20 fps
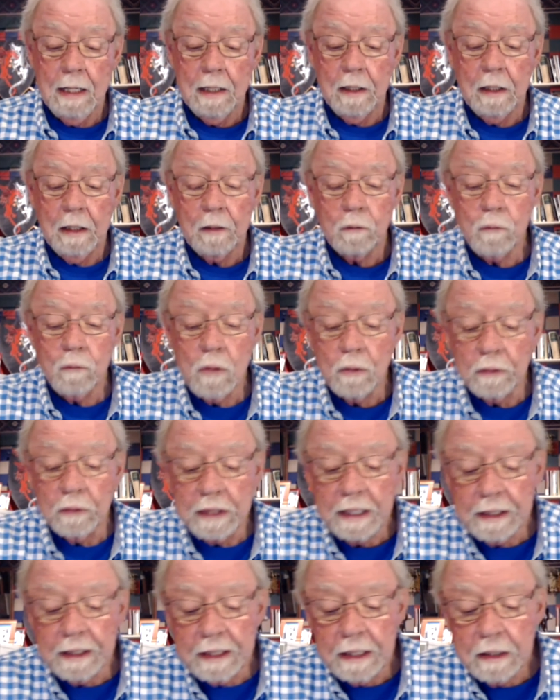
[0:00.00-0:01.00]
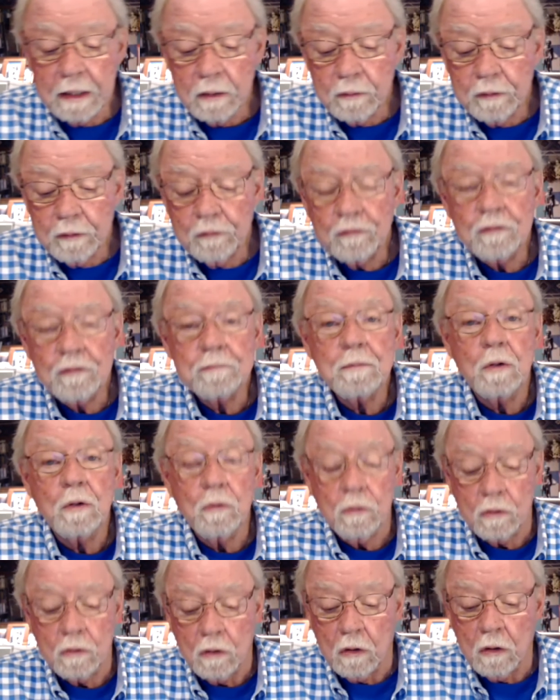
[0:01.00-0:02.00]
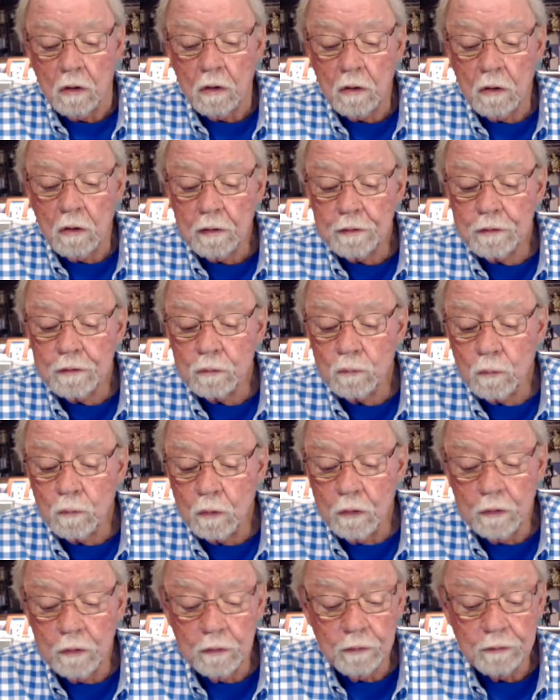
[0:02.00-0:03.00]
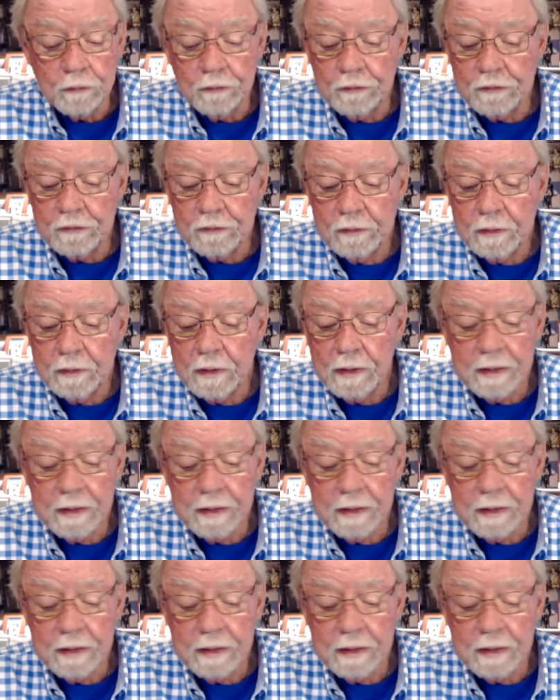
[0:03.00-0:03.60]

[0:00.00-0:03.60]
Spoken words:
Quote, and Aaron spoke all the words,